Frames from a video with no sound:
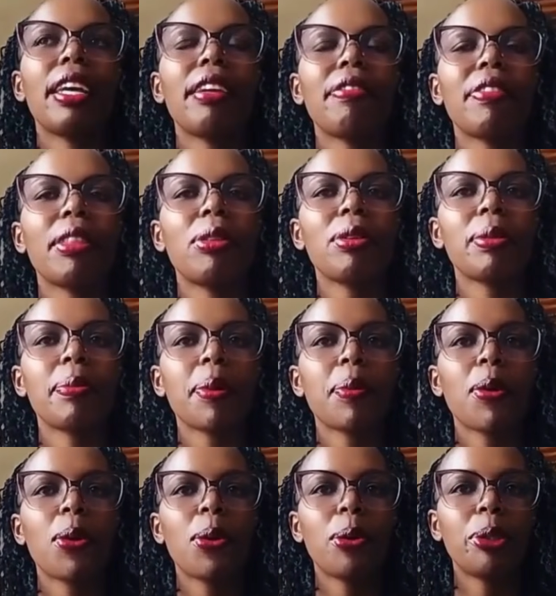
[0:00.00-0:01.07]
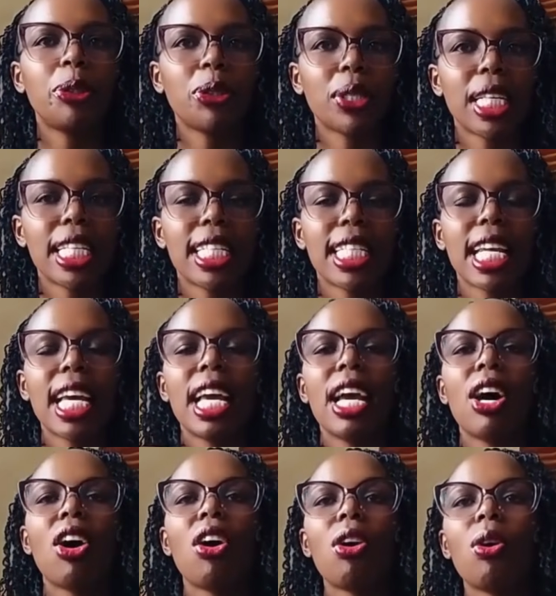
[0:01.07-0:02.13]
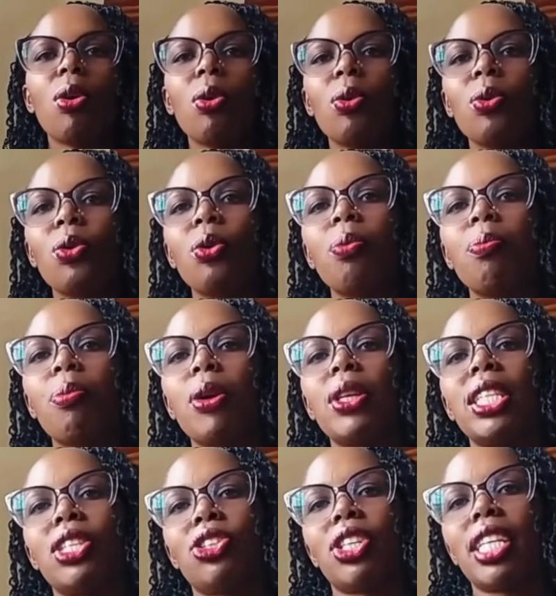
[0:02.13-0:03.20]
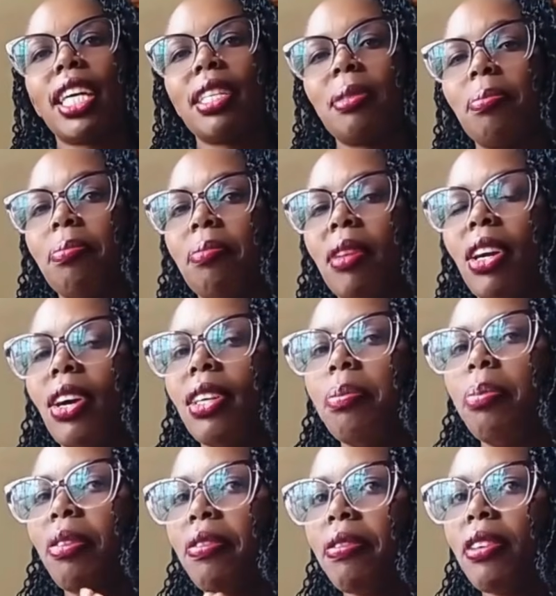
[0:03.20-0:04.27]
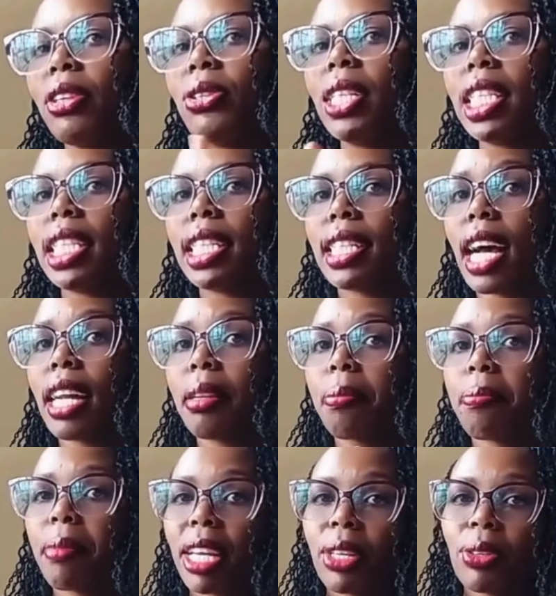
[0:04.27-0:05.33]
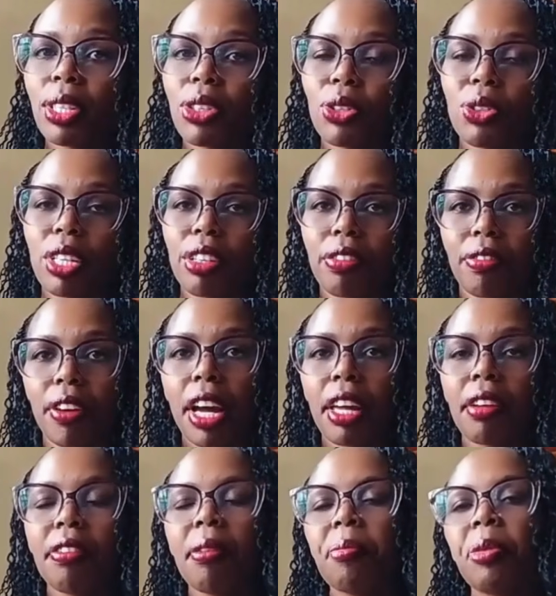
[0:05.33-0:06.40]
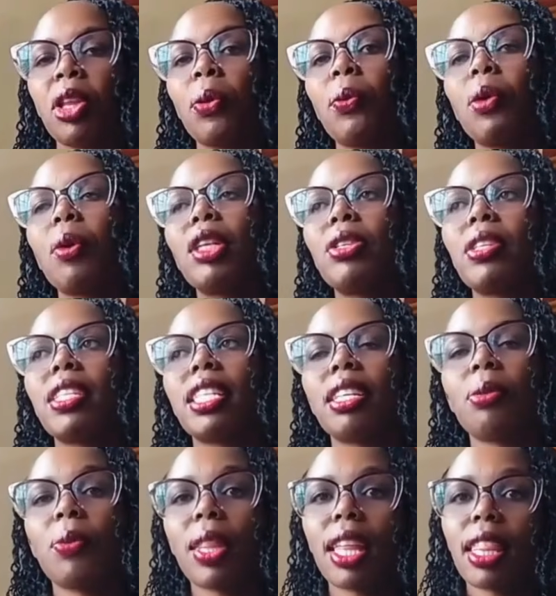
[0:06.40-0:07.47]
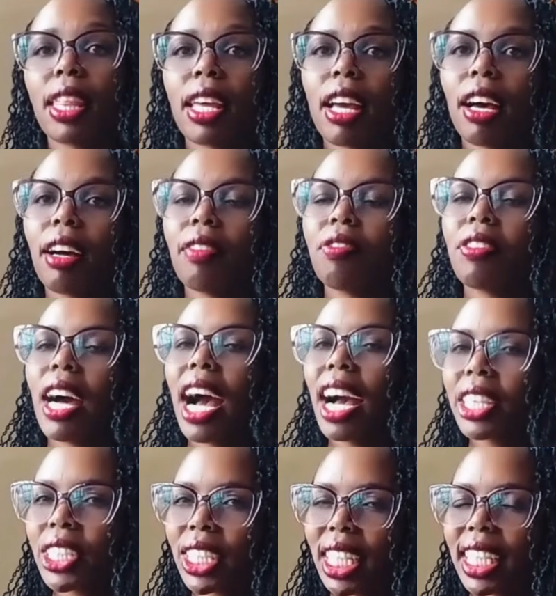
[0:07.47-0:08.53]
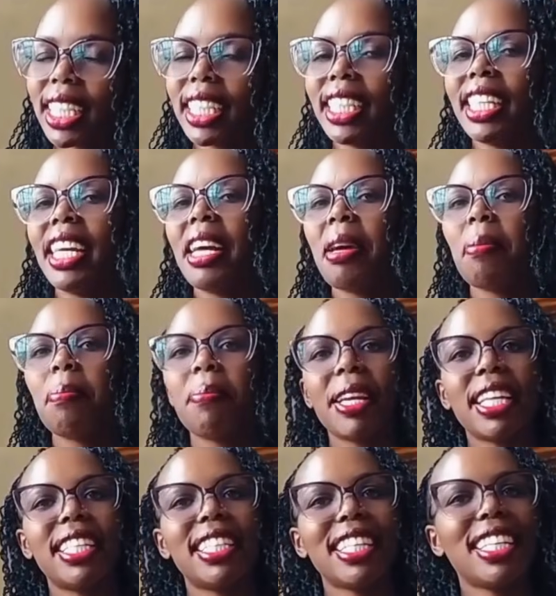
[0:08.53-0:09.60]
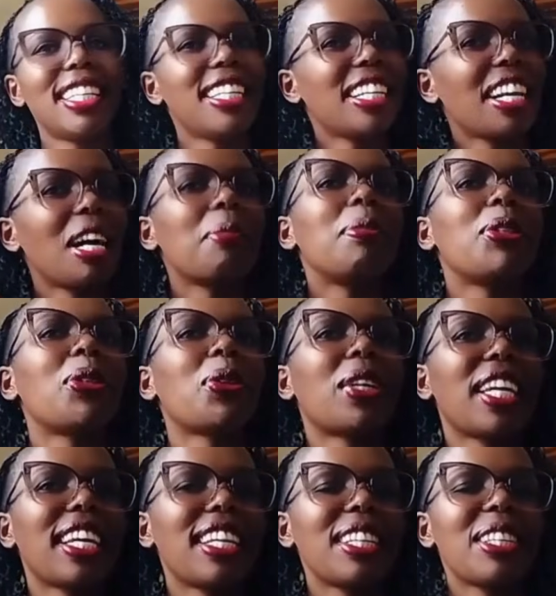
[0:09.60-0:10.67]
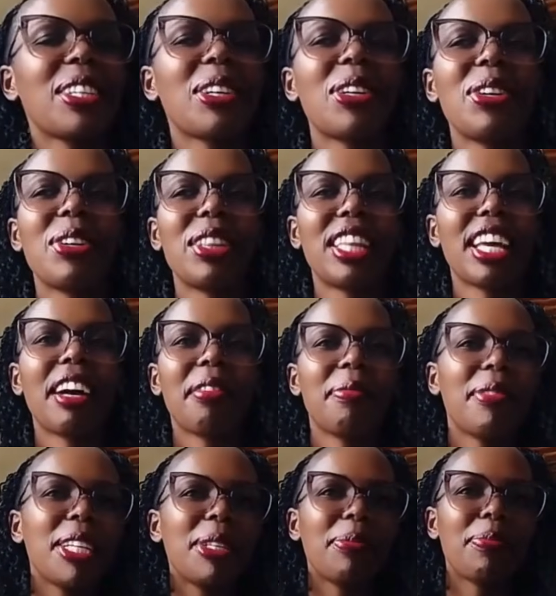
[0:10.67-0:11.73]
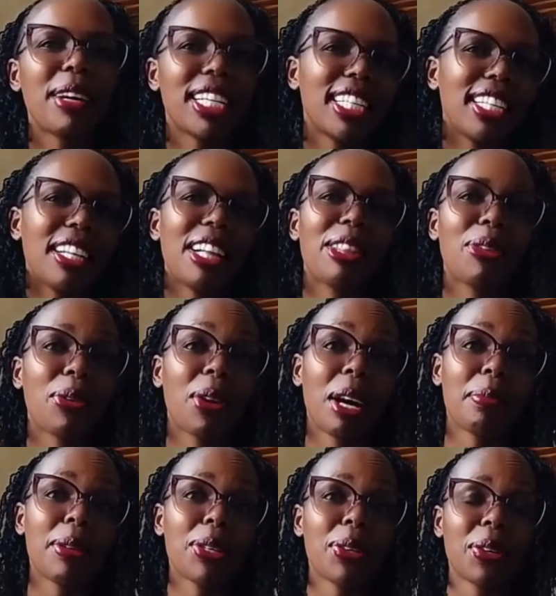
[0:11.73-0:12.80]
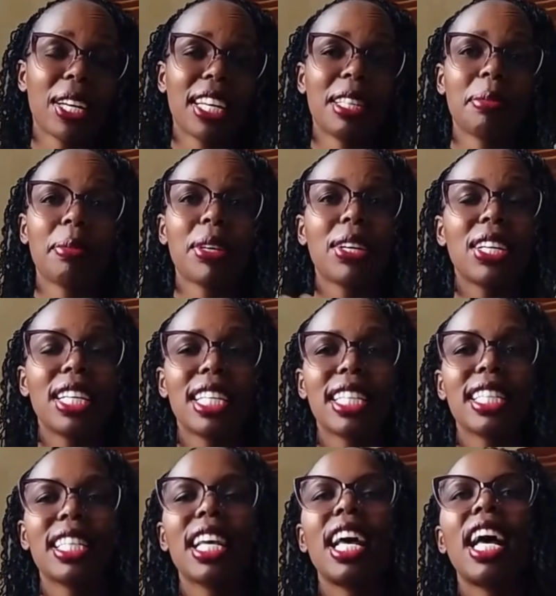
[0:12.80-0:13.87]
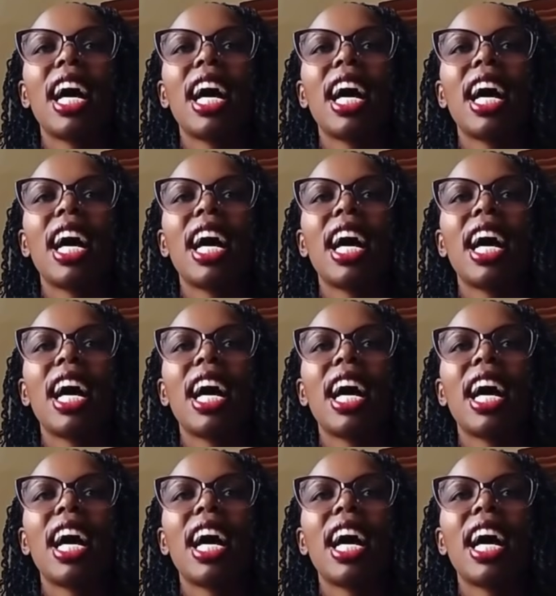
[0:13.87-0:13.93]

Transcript: if those people who joined or who bought shares before 23rd May 2025, we want to see whether they have actually made any capital gains or they have made money through capital gains, because